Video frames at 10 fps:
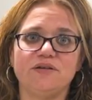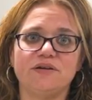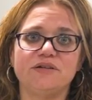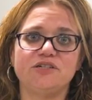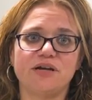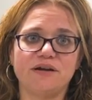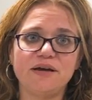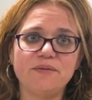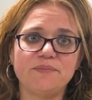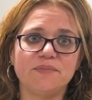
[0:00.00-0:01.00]
your
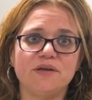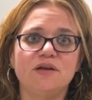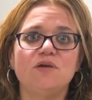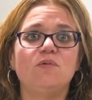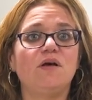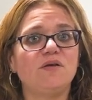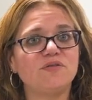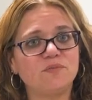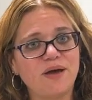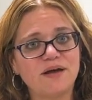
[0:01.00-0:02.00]
checkup. We'll
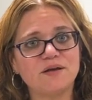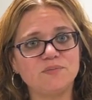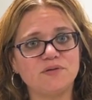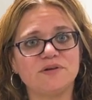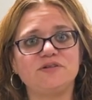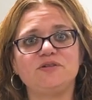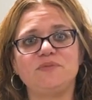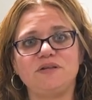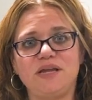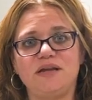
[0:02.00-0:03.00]
also back up your
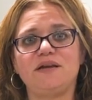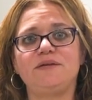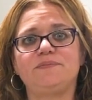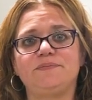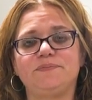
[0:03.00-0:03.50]
instrument data.